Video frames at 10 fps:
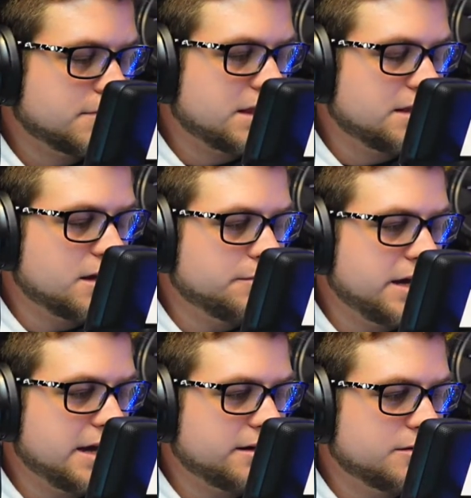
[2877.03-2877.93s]
Not
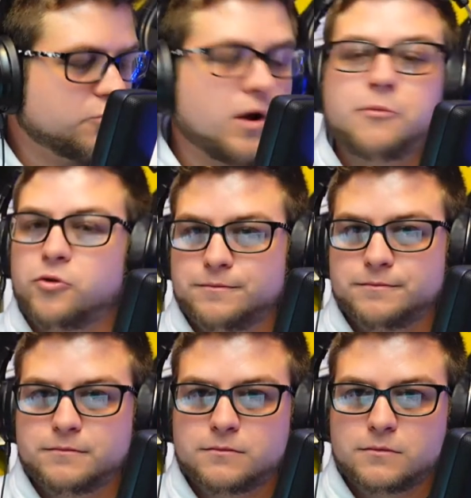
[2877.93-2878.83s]
Magnum, Rebel,
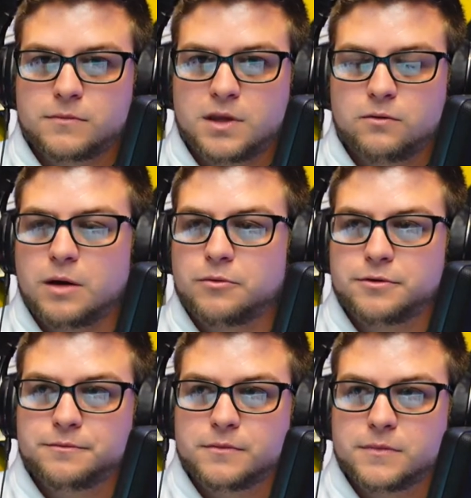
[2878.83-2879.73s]
Rebel.
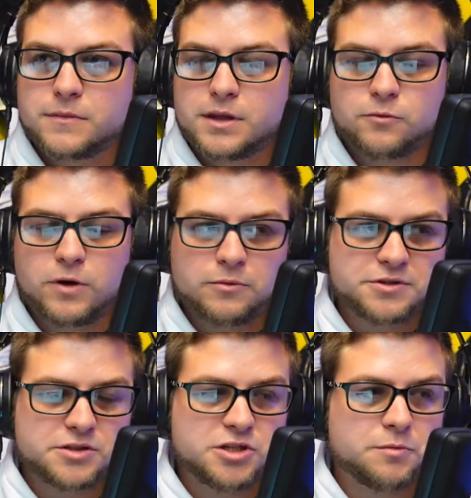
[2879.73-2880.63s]
The Rebel's
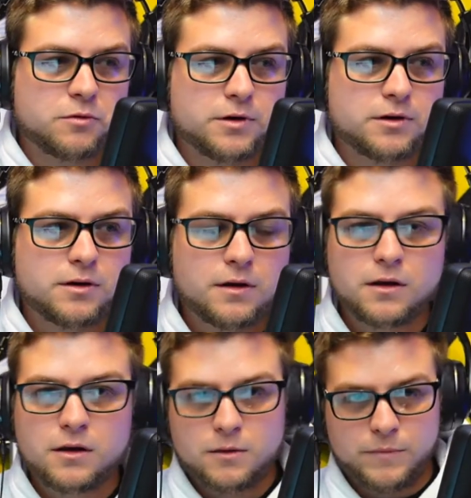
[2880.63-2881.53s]
the cheaper one.
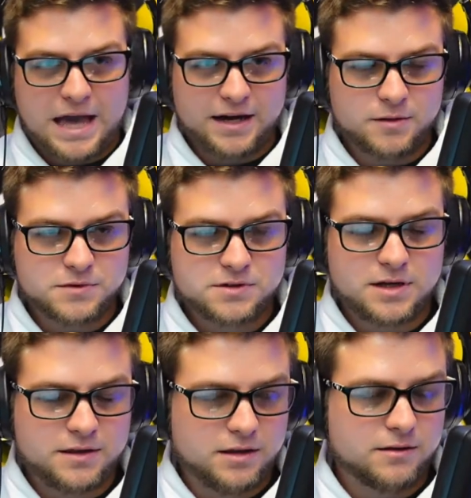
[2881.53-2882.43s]
Magnum's,
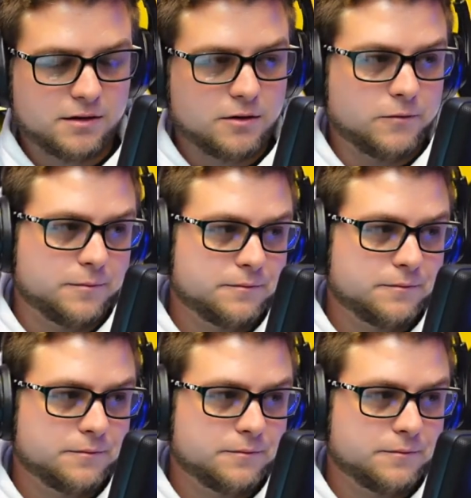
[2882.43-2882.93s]
I think, the good one.